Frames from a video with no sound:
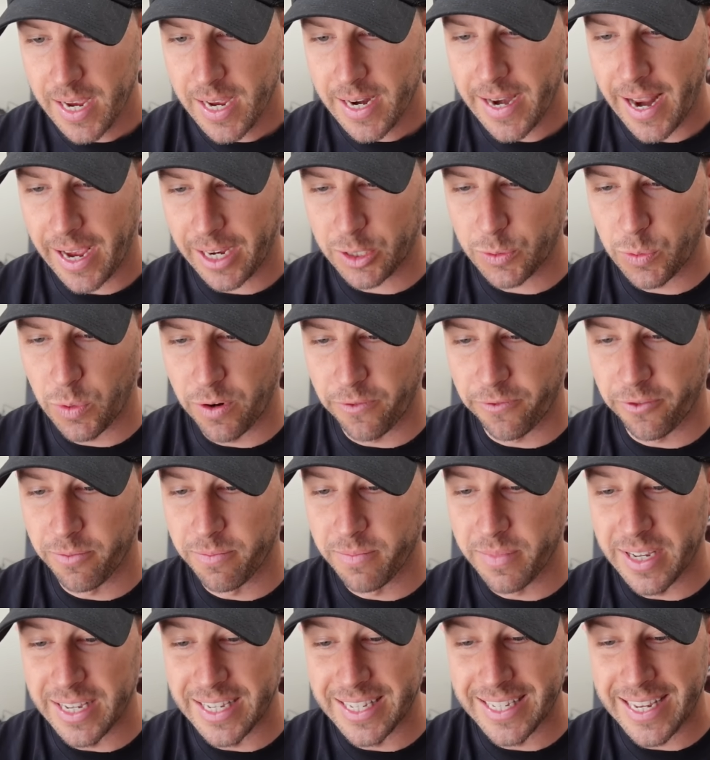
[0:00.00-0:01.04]
next one
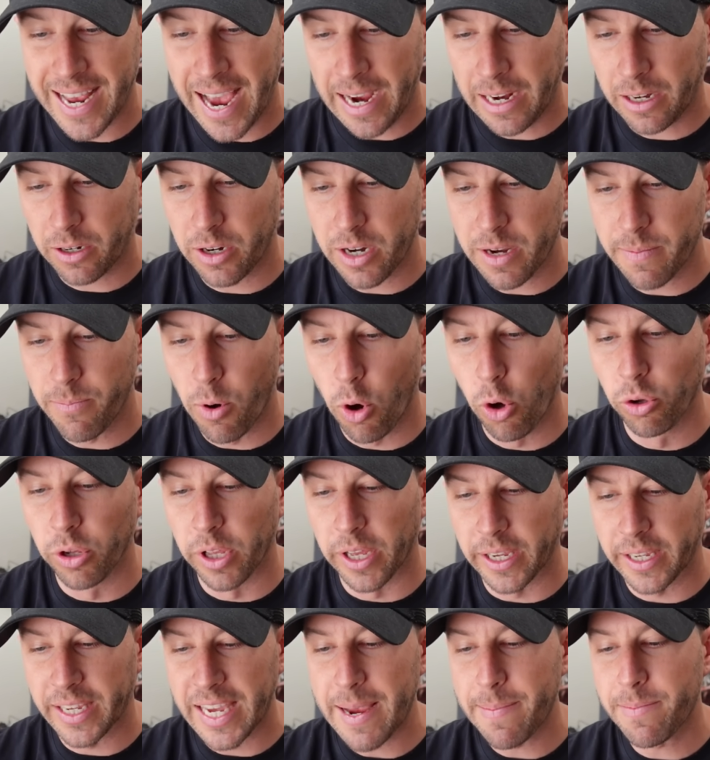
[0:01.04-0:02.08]
from Zachary
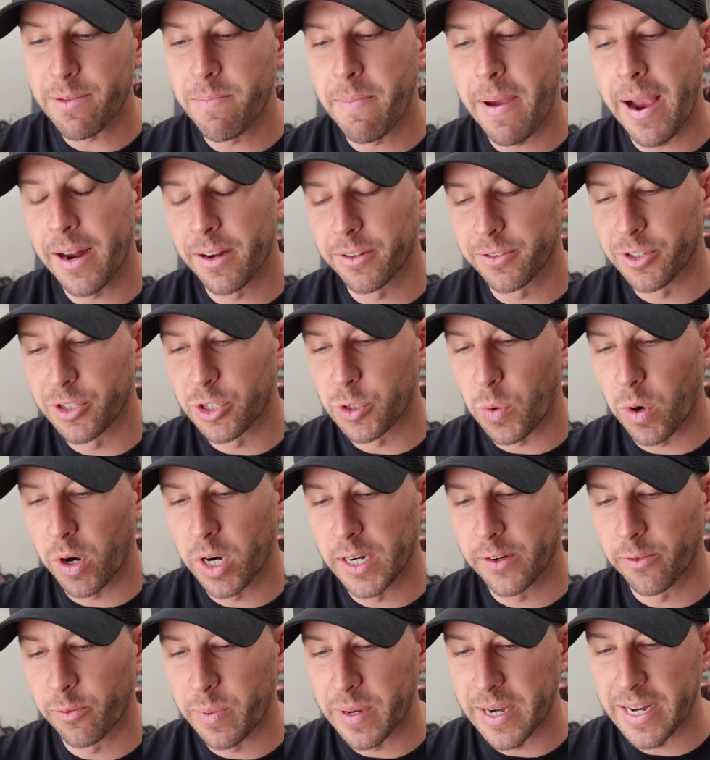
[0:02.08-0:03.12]
Bolick. Keep the manual since you
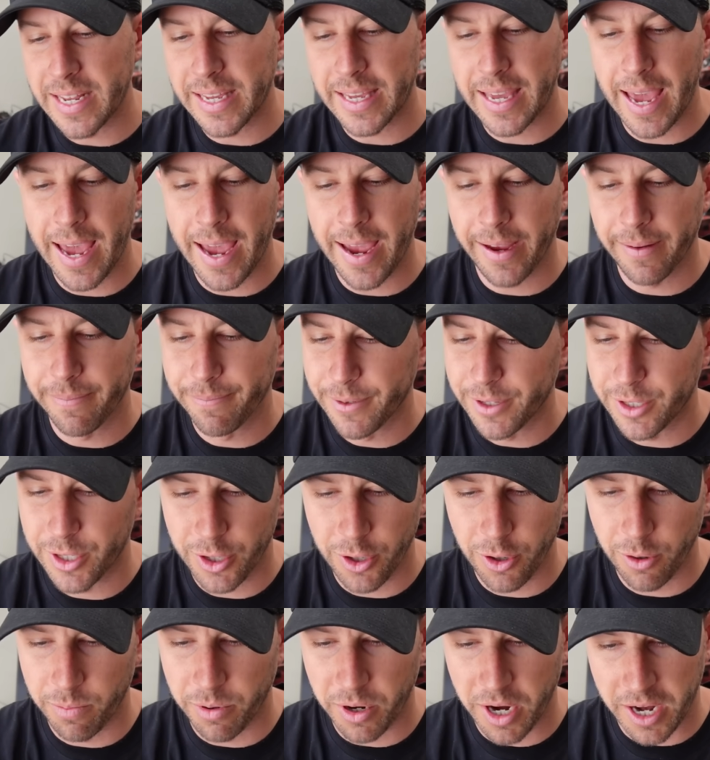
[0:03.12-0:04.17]
already have a PDK. It's a
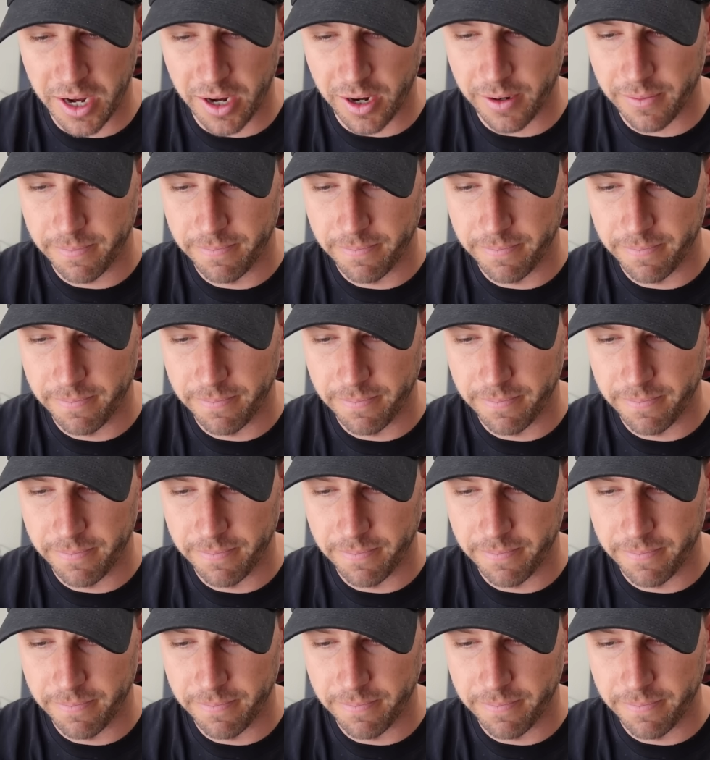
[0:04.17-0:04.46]
no-brainer.